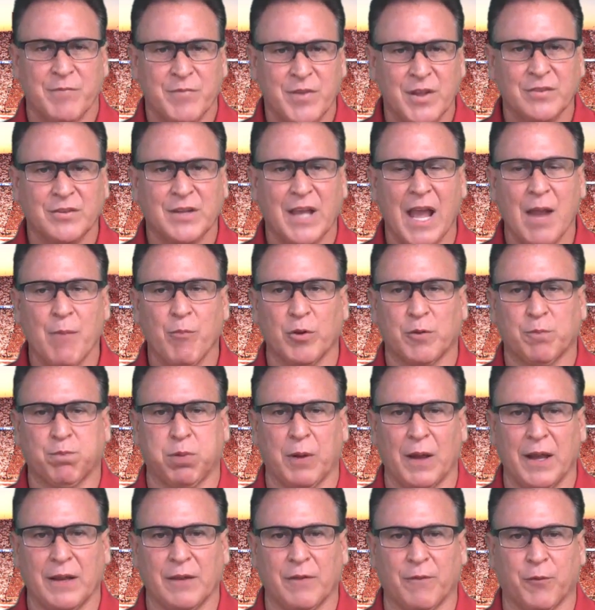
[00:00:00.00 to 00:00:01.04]
this game was
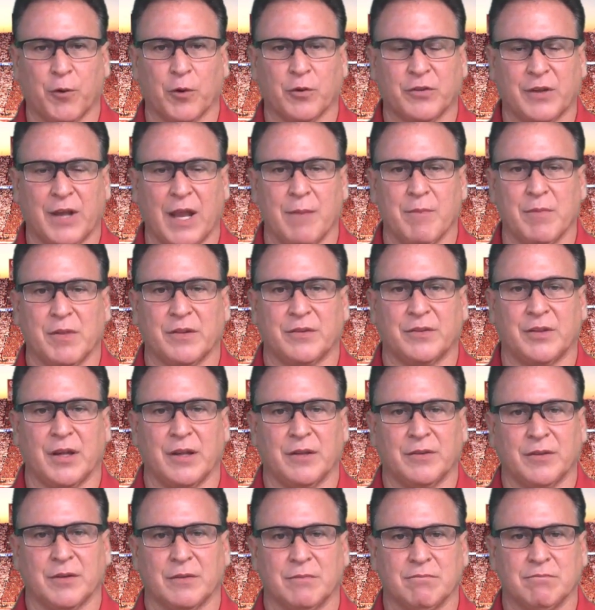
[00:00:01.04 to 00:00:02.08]
played the first game of the
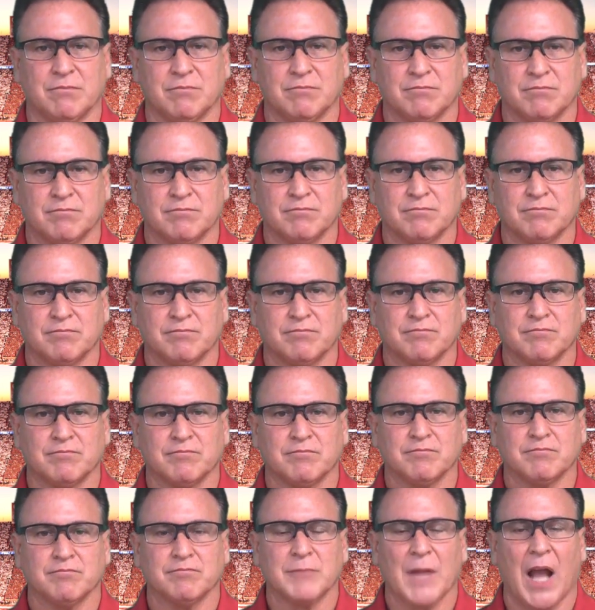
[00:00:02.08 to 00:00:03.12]
season.
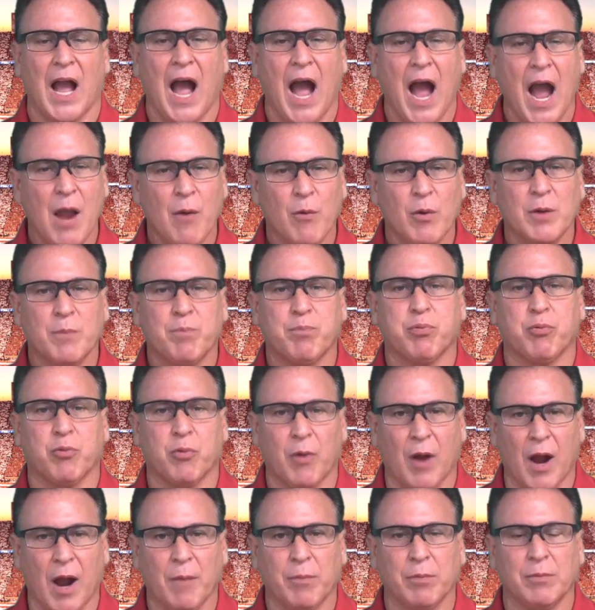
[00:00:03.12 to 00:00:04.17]
I would
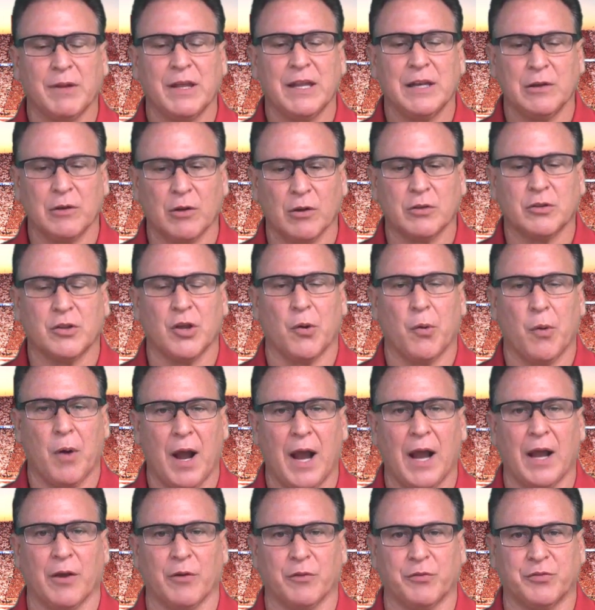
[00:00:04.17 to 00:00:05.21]
probably look to
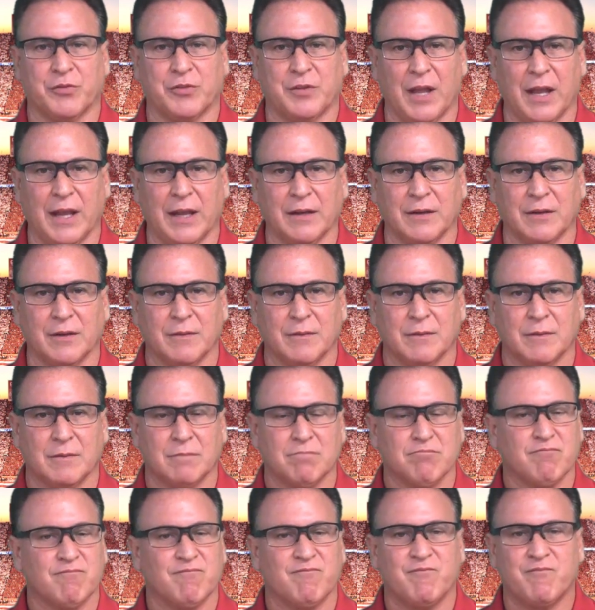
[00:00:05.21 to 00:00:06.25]
Ohio State.
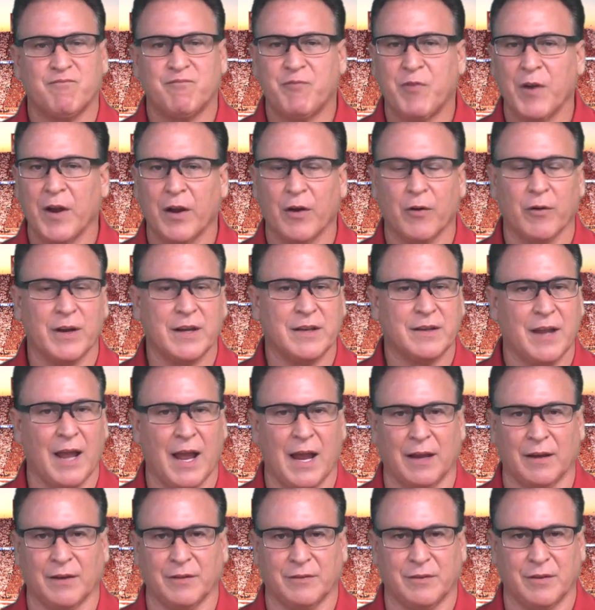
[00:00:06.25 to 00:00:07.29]
Very
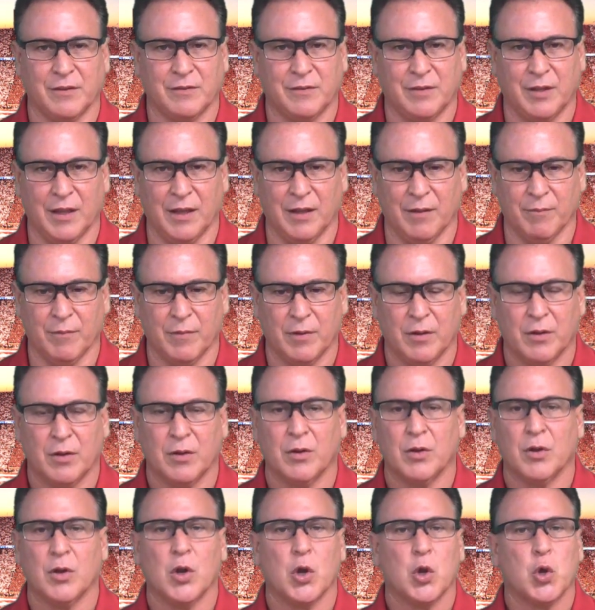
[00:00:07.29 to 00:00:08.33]
talented team.
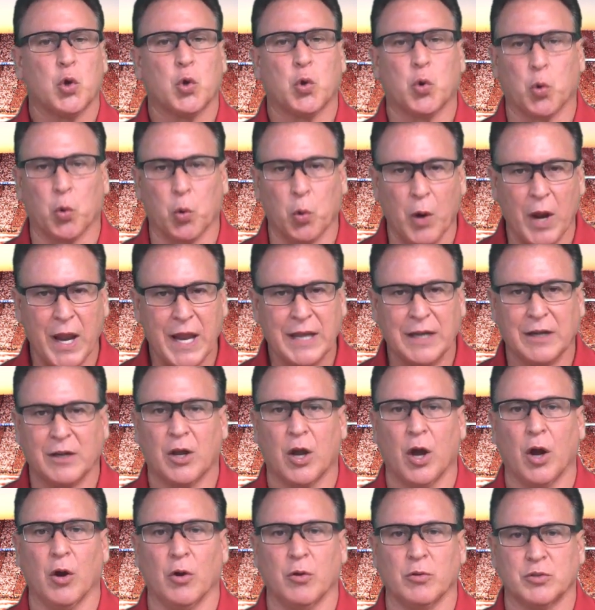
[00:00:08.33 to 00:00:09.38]
Great
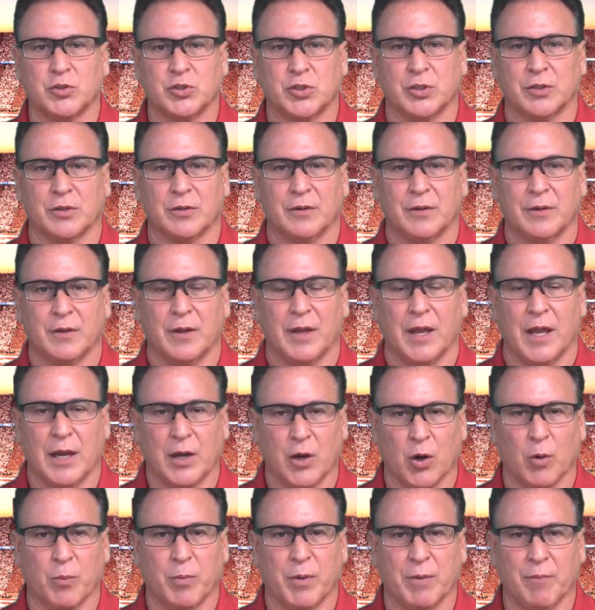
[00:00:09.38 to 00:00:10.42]
coach in
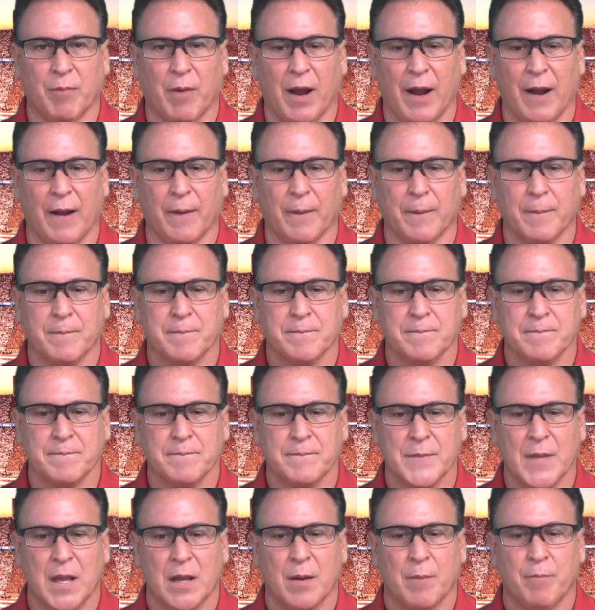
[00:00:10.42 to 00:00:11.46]
Urban Meyer.
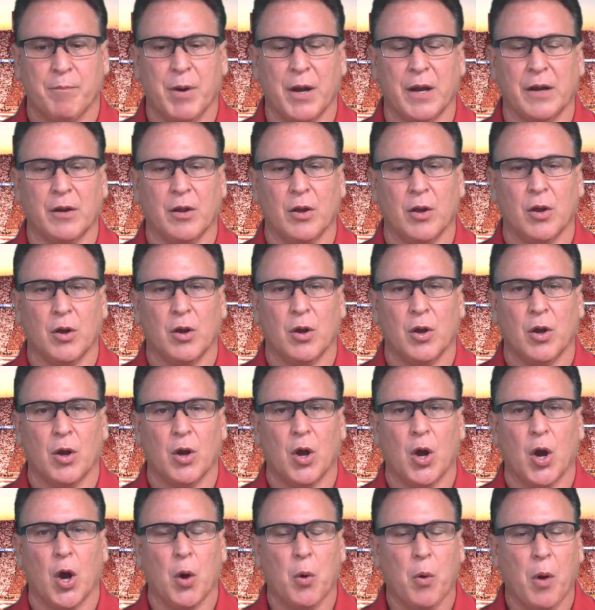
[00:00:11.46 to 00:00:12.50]
But
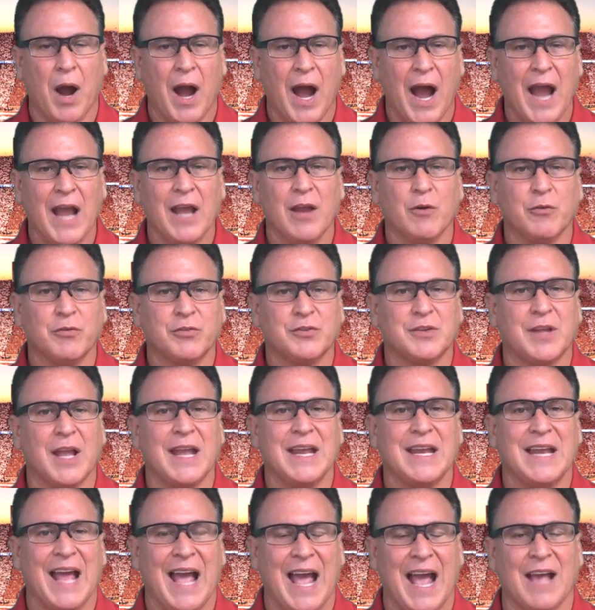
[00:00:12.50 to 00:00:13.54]
Ohio
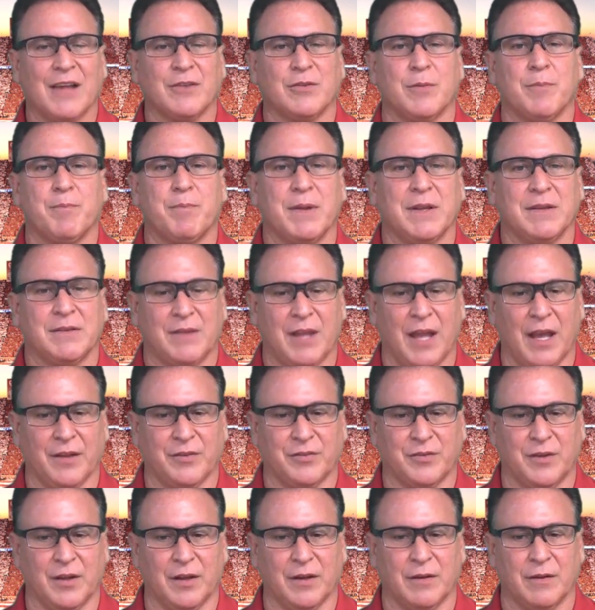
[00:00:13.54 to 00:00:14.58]
State hasn't been
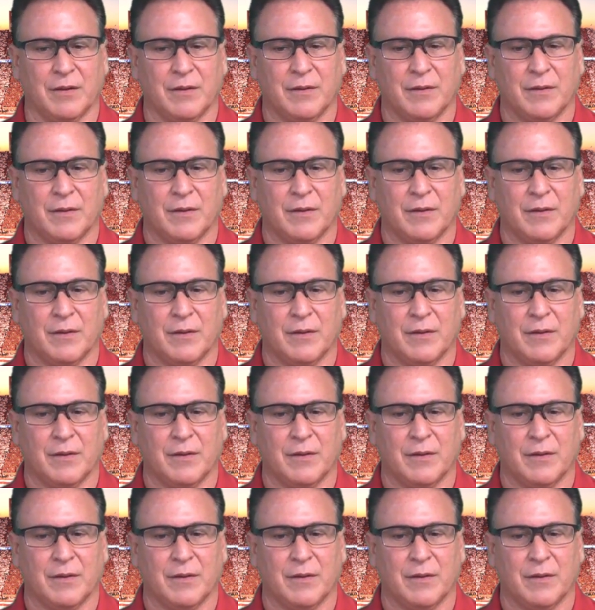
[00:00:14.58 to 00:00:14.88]
tested.